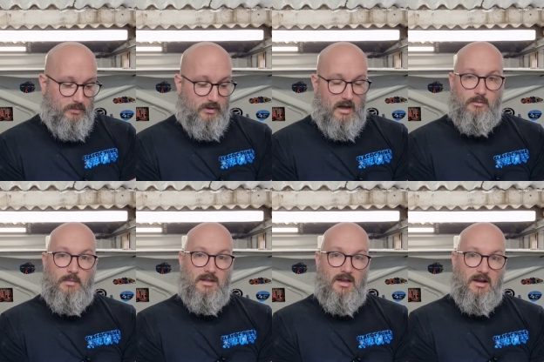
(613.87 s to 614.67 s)
But that would
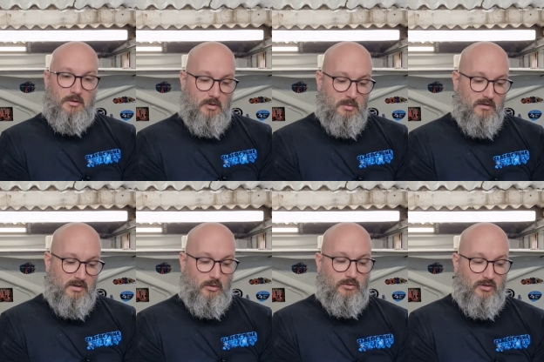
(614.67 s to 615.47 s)
mean that I can remove
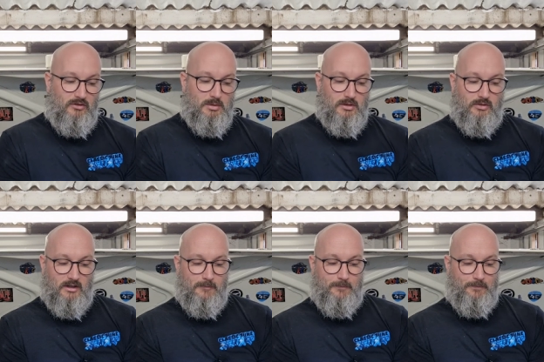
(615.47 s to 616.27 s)
the old
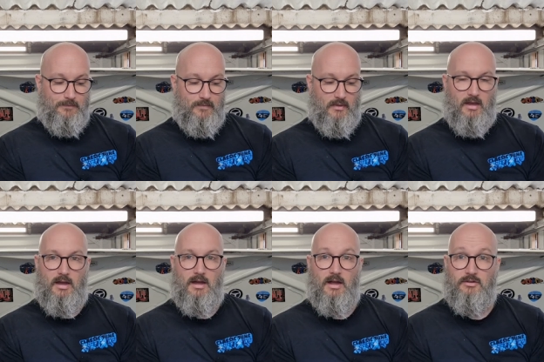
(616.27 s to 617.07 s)
distributor.
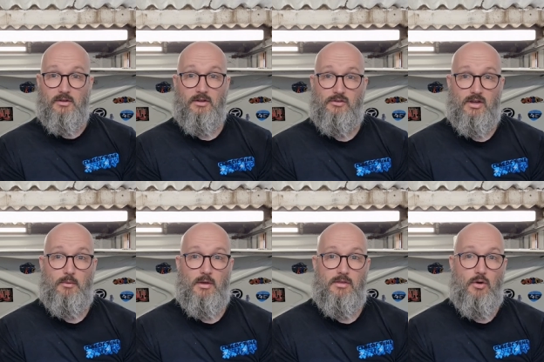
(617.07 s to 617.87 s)
Uh, I do need to
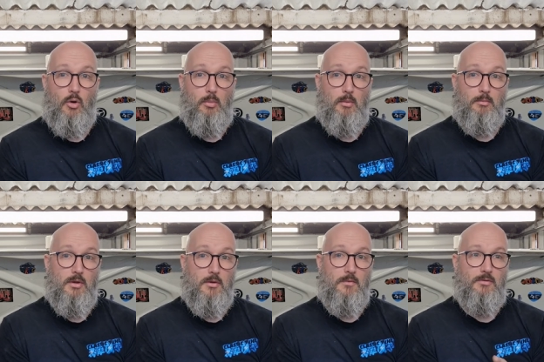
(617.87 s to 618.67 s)
check whether the oil pump
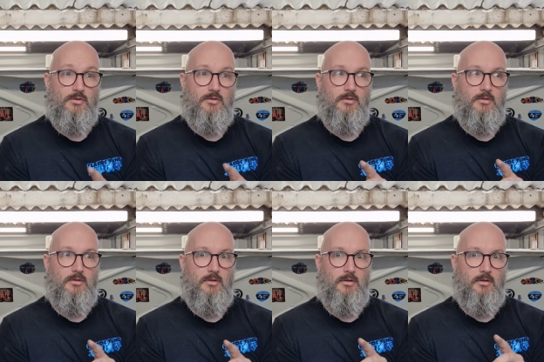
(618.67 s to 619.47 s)
moves
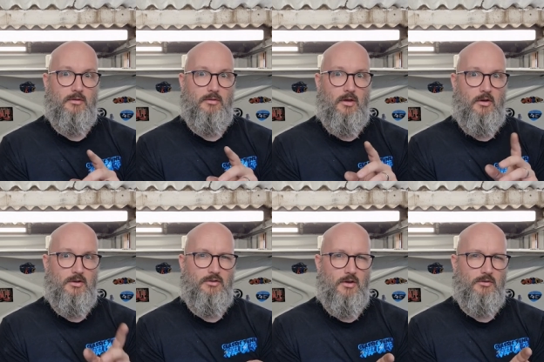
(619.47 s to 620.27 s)

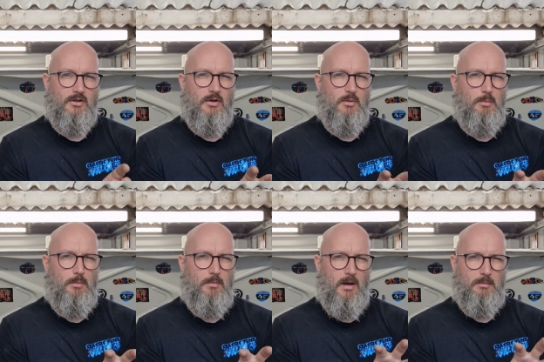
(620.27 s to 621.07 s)
on its own because I know the
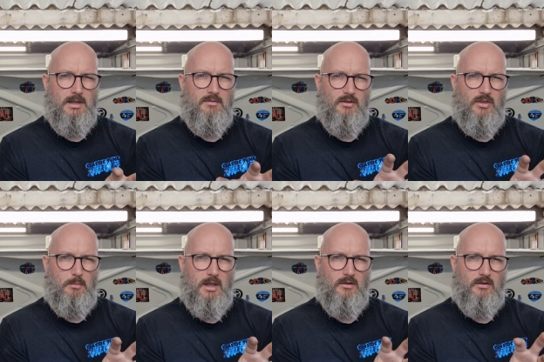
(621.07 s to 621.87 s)
I believe it's the
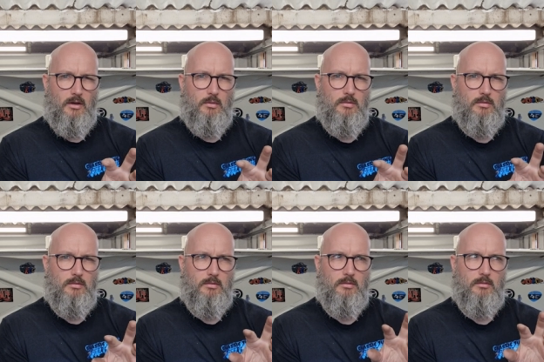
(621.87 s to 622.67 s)
Pinto
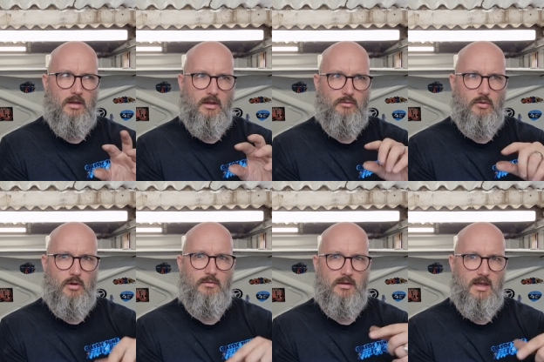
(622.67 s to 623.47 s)
is
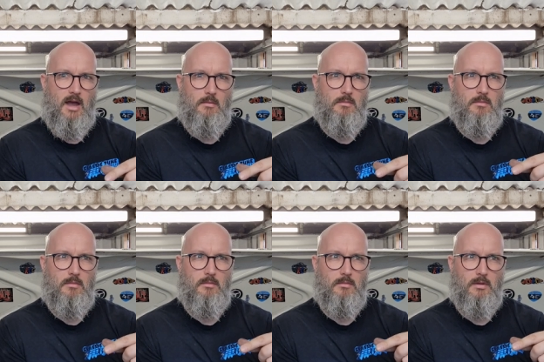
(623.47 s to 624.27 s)
run off the cam
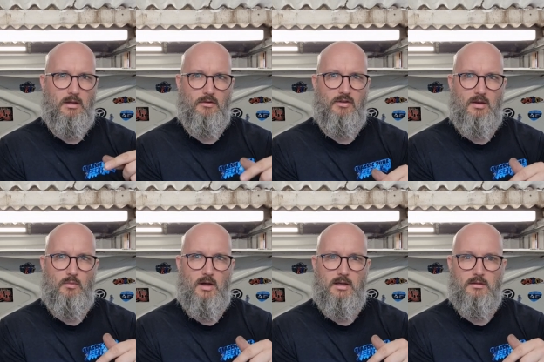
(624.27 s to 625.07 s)
in the
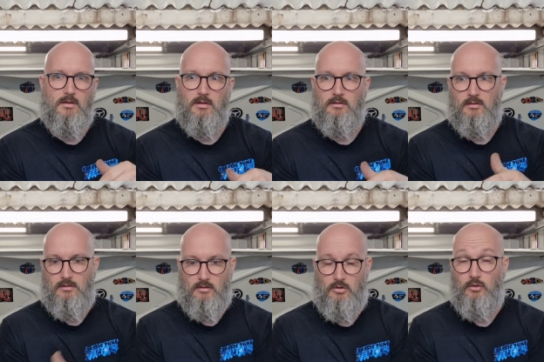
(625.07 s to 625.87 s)
same way that
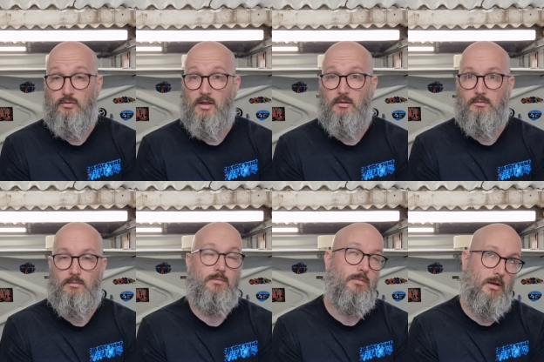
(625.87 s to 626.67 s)
the crossflow
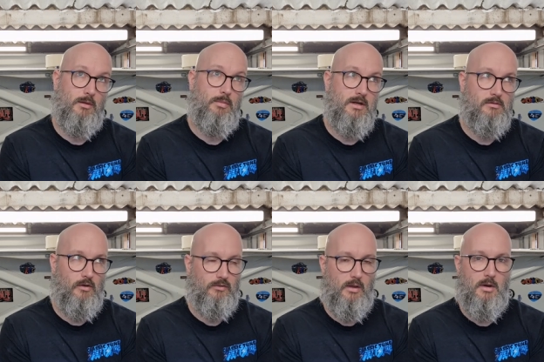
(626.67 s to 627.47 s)
and the
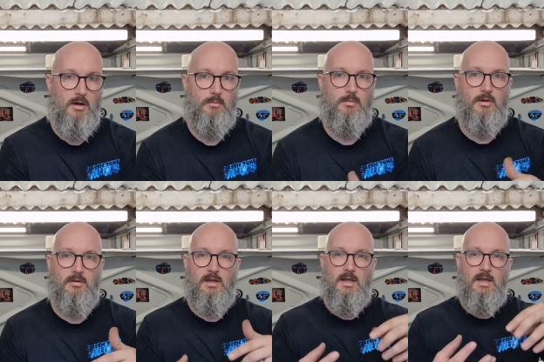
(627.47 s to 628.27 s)
pre-crossflow are, but